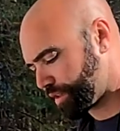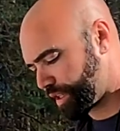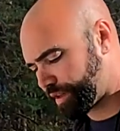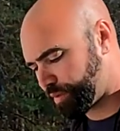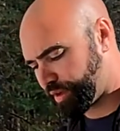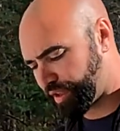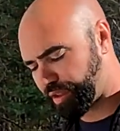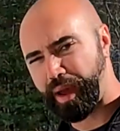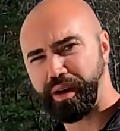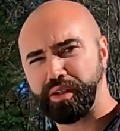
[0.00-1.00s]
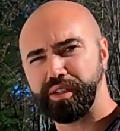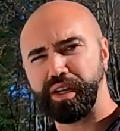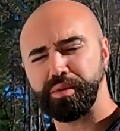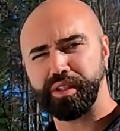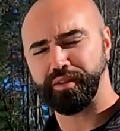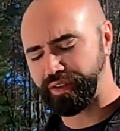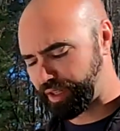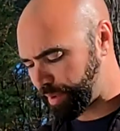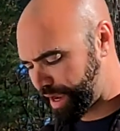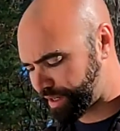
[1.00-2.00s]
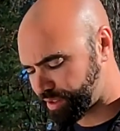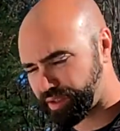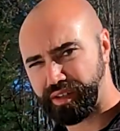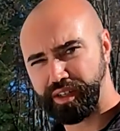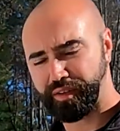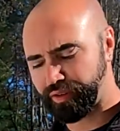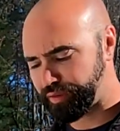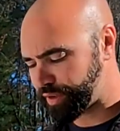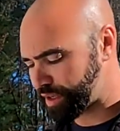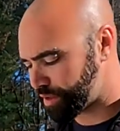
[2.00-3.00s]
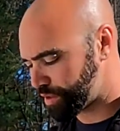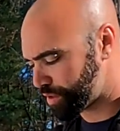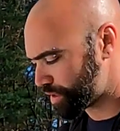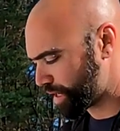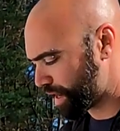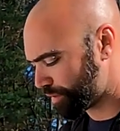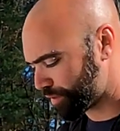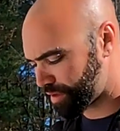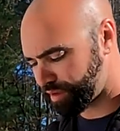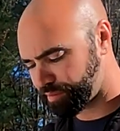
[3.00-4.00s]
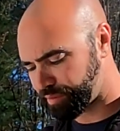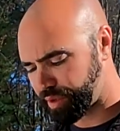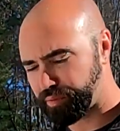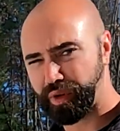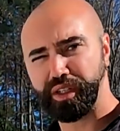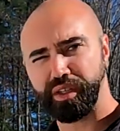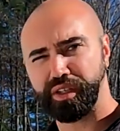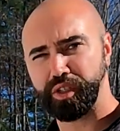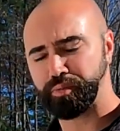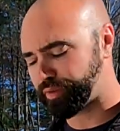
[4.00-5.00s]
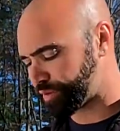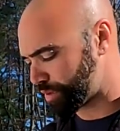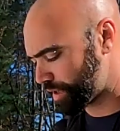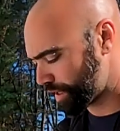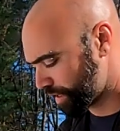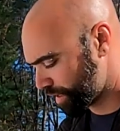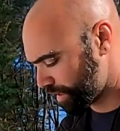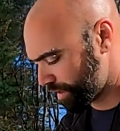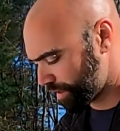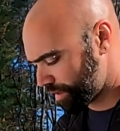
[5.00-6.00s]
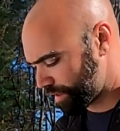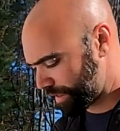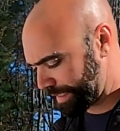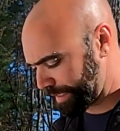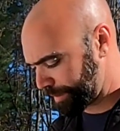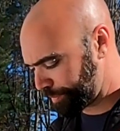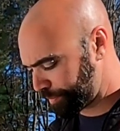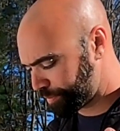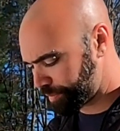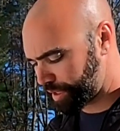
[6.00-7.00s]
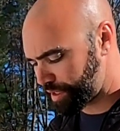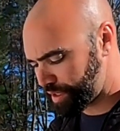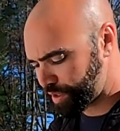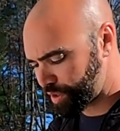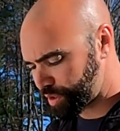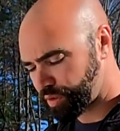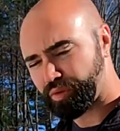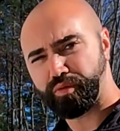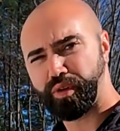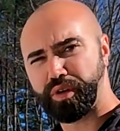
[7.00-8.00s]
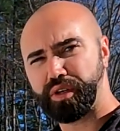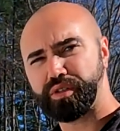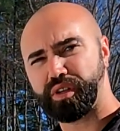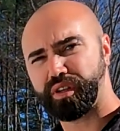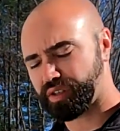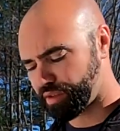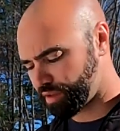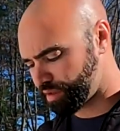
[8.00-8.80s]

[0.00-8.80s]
good luck with PowerStop stuff in the past on different vehicles. I haven't put brakes on this before, but these rotors are